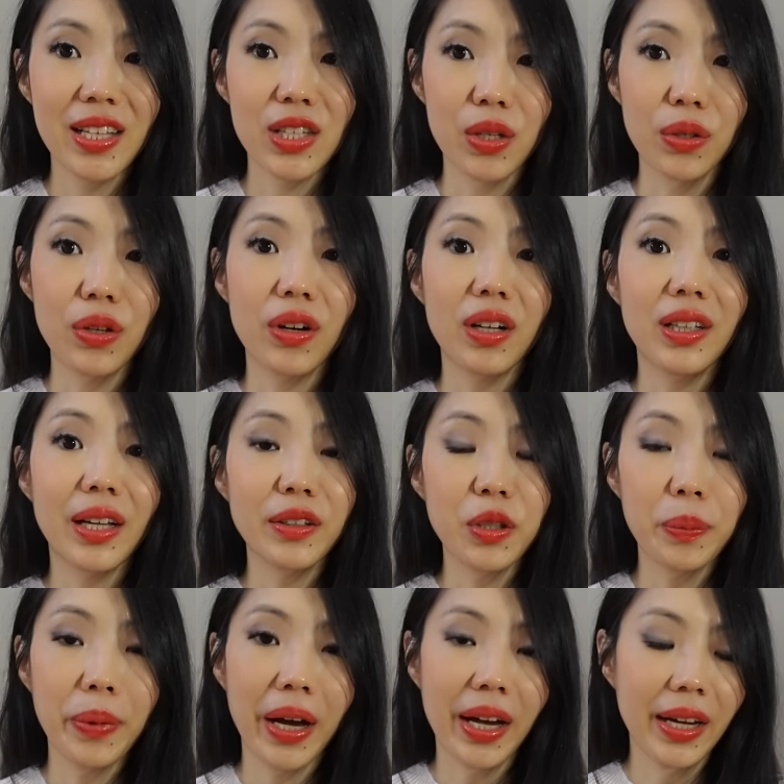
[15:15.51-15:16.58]
So you're allowed to
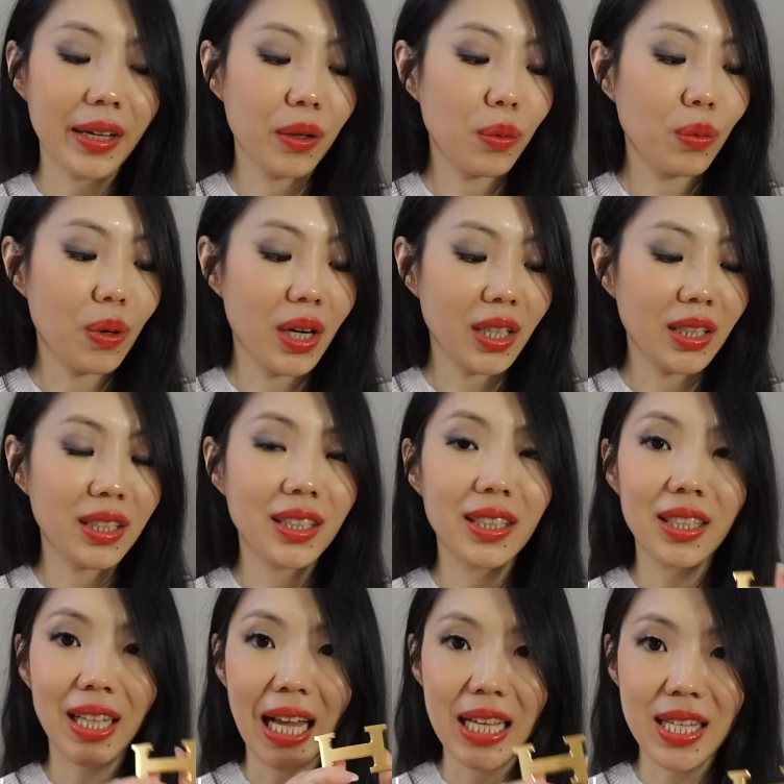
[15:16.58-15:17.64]
buy one
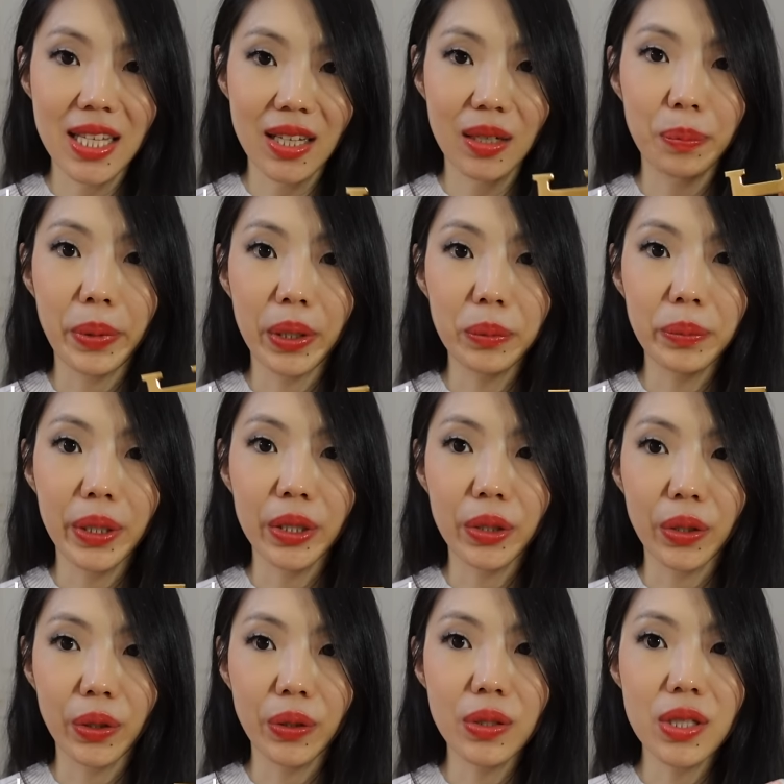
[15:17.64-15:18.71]
classic belt
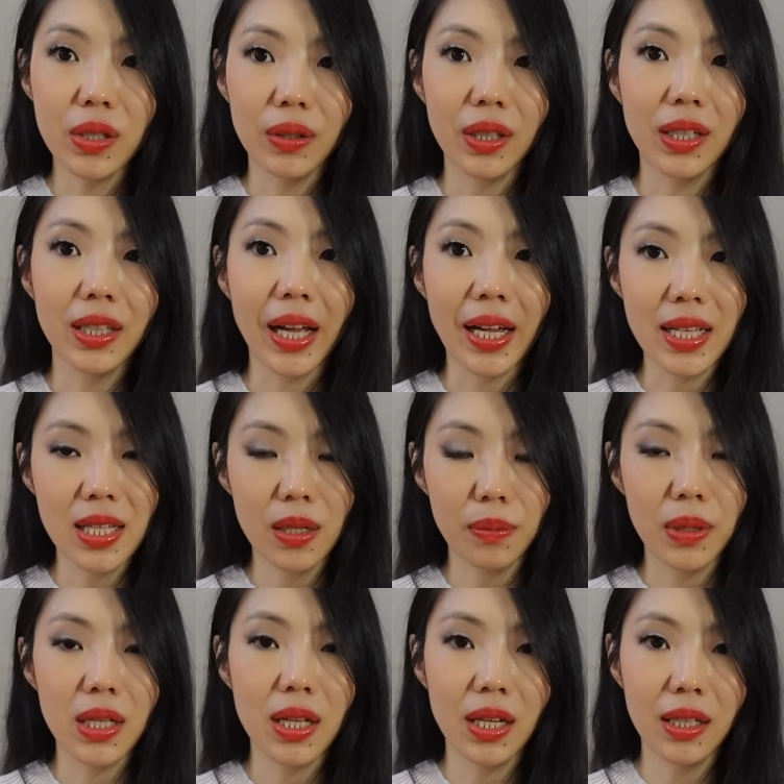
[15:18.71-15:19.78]
buckle, so the classic
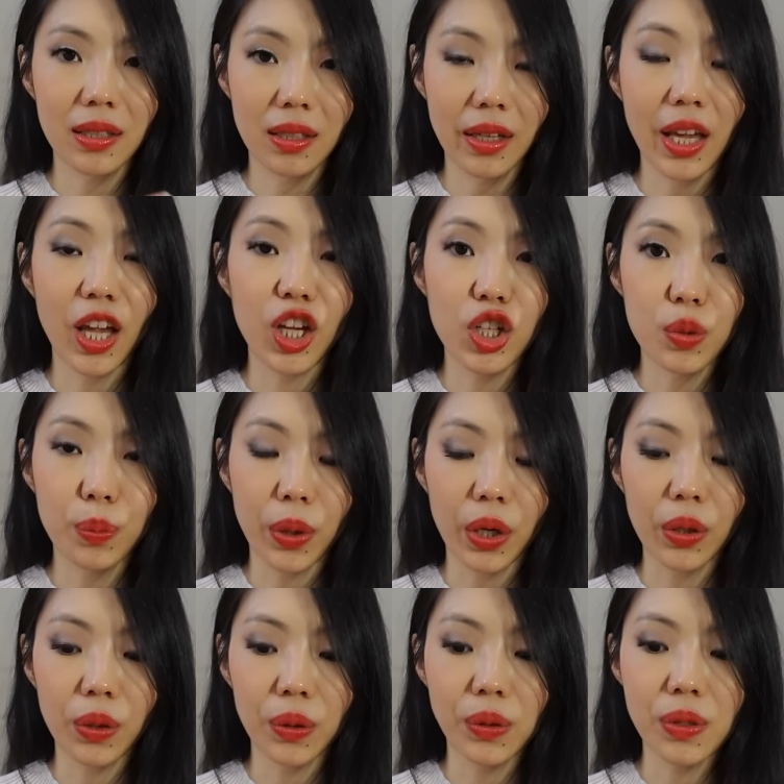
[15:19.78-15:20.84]
meaning the H
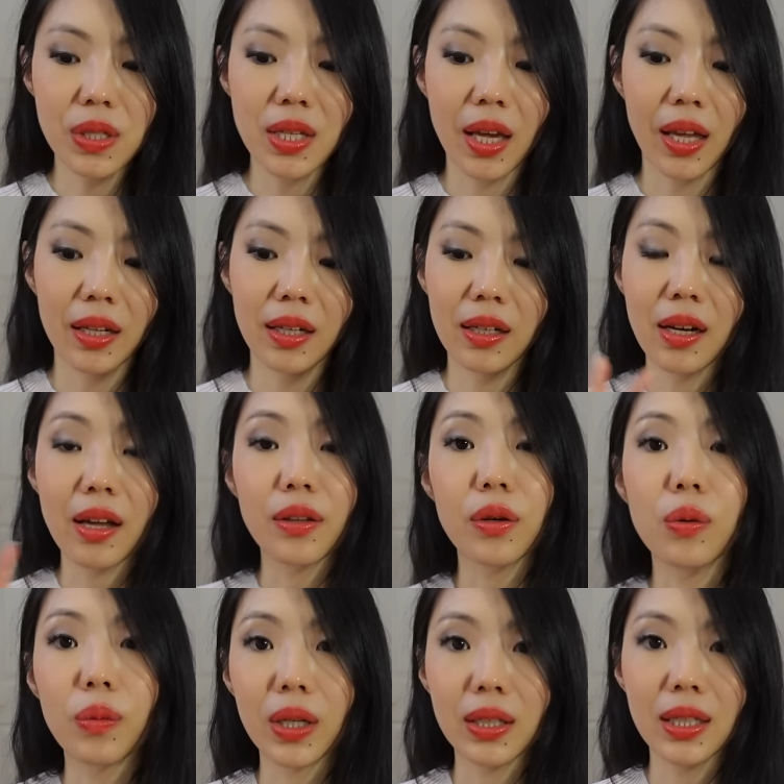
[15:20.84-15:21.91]
buckles, and another
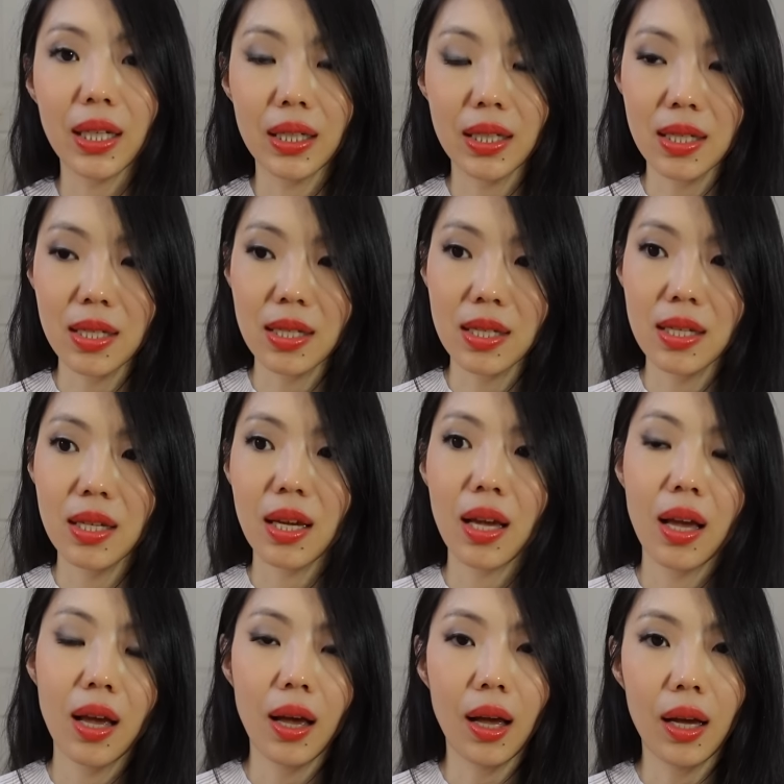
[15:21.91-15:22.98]
one that is
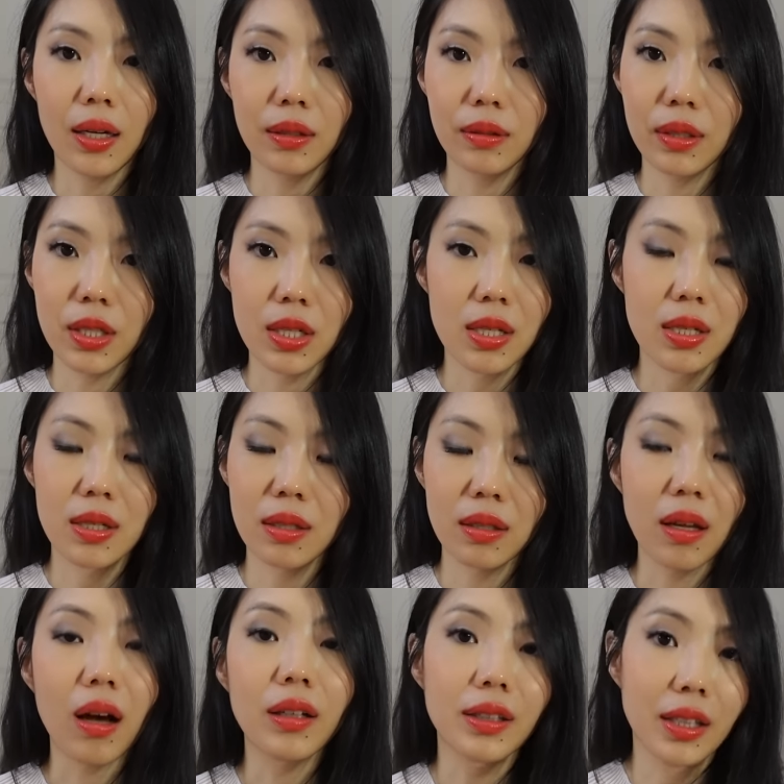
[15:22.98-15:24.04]
uh, just
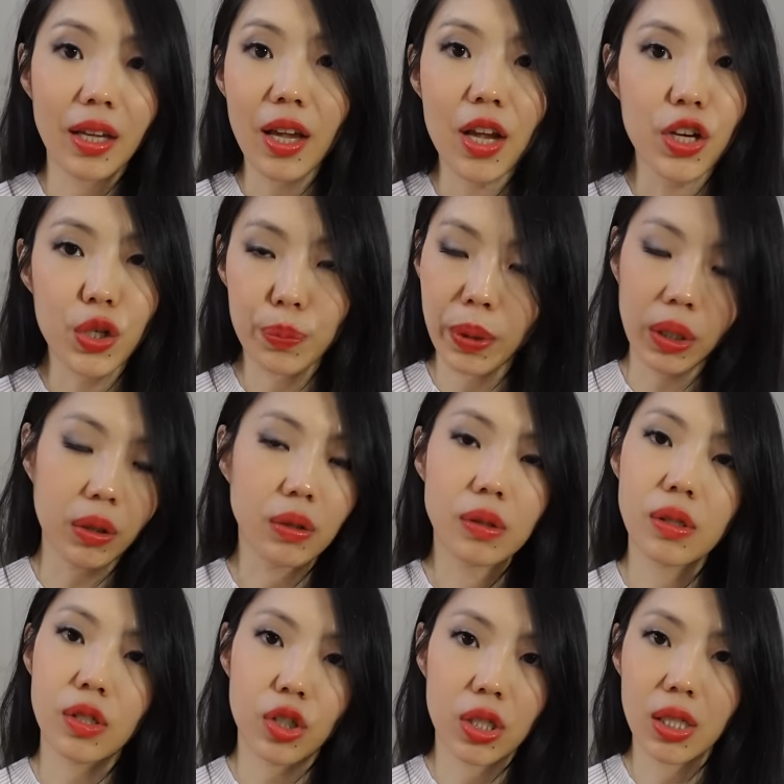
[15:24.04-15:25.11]
not the H
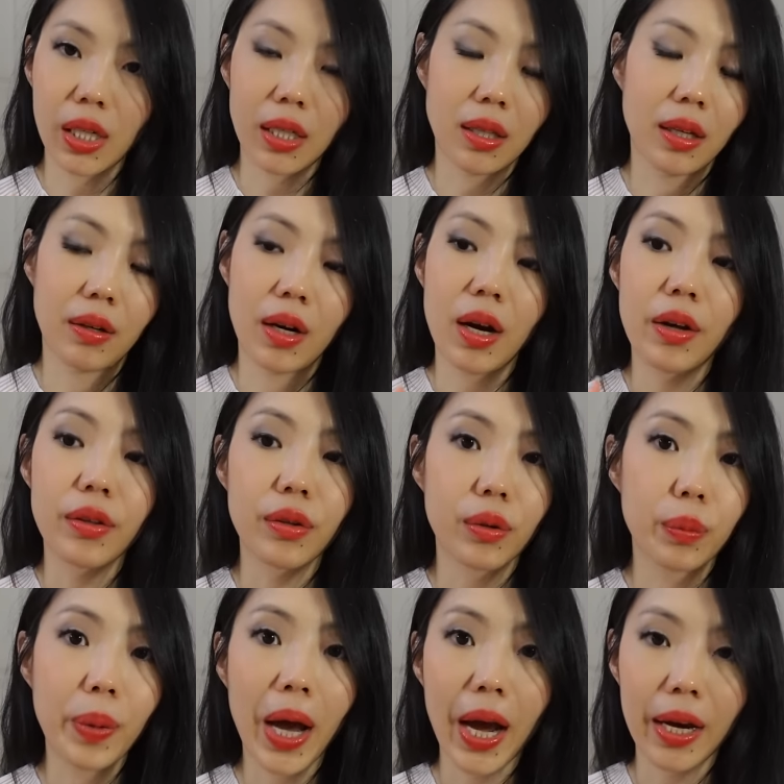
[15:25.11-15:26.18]
buckles, just like their other
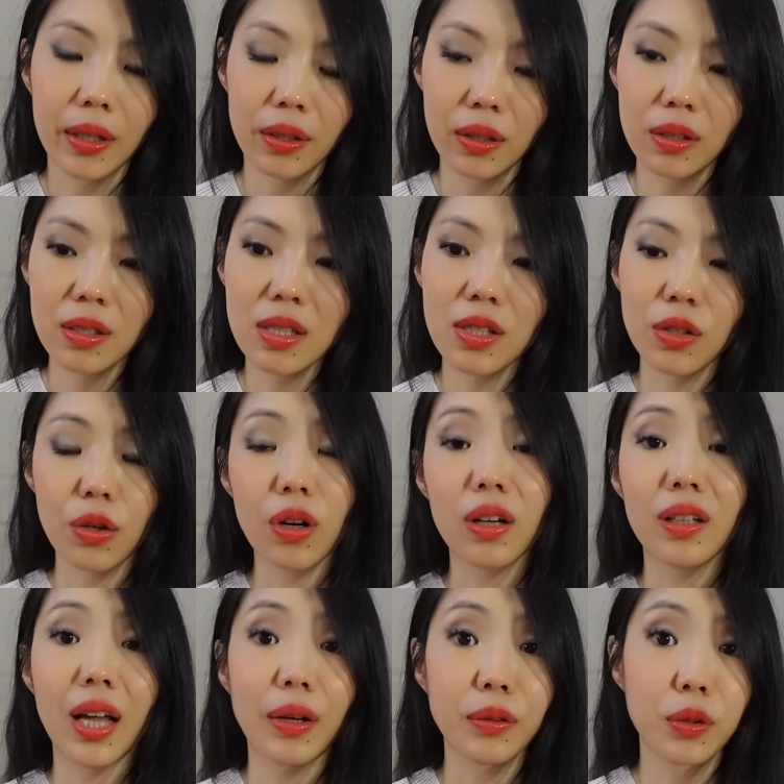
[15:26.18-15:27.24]
patterns. You're
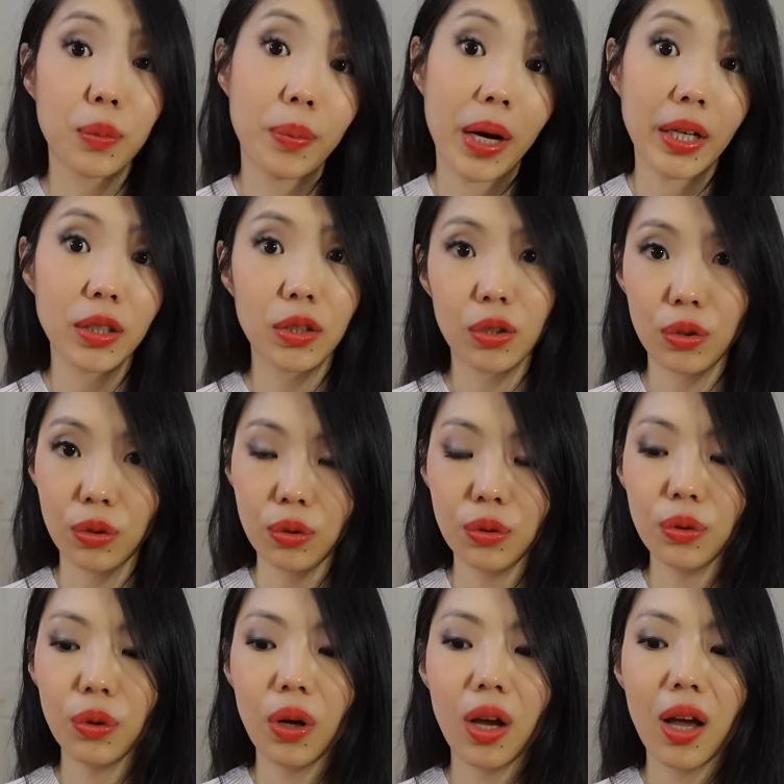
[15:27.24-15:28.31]
allowed to buy
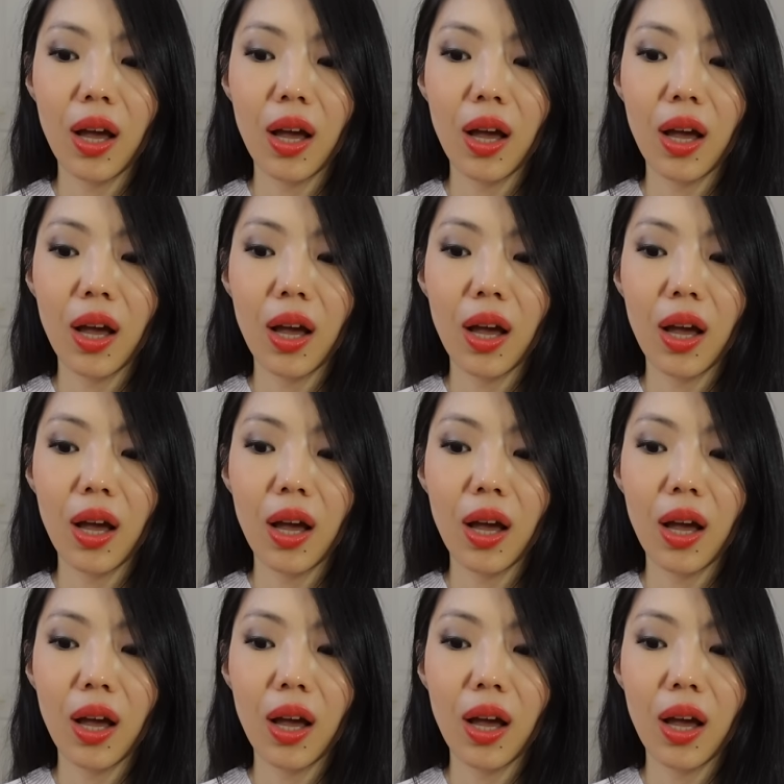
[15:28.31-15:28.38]
two.